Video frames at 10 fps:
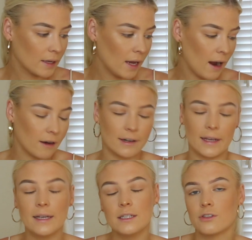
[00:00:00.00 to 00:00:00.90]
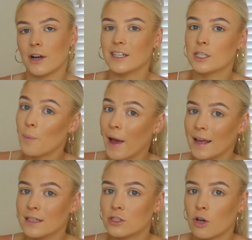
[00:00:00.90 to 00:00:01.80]
carry so it
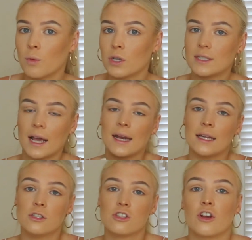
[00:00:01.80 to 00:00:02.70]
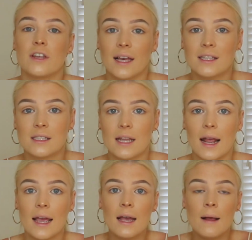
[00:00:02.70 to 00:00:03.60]
depends on what day it is so
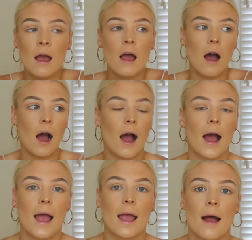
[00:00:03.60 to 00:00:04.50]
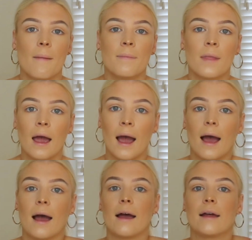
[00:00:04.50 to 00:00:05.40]
yesterday i
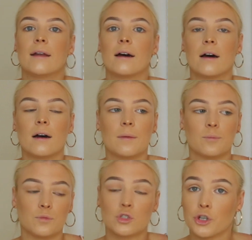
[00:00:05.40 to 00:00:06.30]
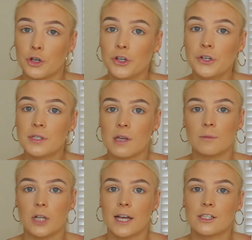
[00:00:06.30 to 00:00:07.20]
had um, two
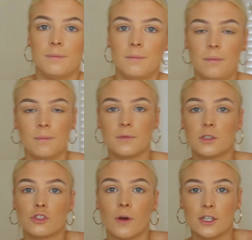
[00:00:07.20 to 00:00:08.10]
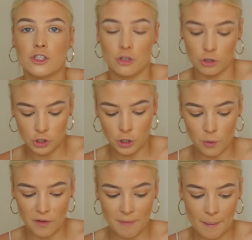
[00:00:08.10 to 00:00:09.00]
subjects so I just took
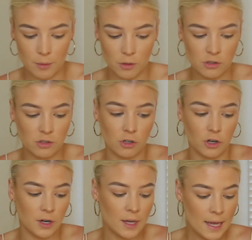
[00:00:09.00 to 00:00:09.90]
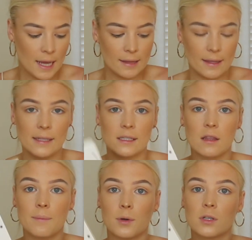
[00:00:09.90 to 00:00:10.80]
two of my books so these are
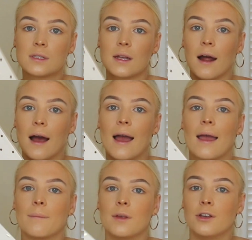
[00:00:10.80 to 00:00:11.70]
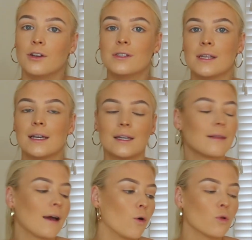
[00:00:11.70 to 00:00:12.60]
the books that I am using
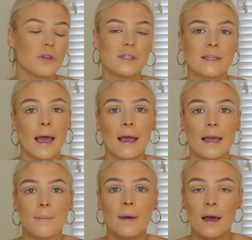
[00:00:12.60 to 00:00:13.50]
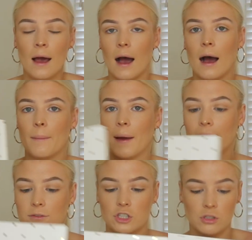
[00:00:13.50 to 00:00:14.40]
they're all the same um, and
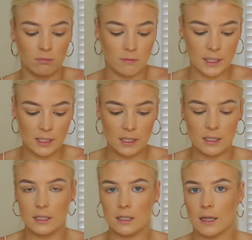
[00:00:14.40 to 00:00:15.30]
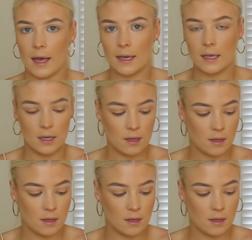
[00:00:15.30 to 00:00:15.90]
I've just written like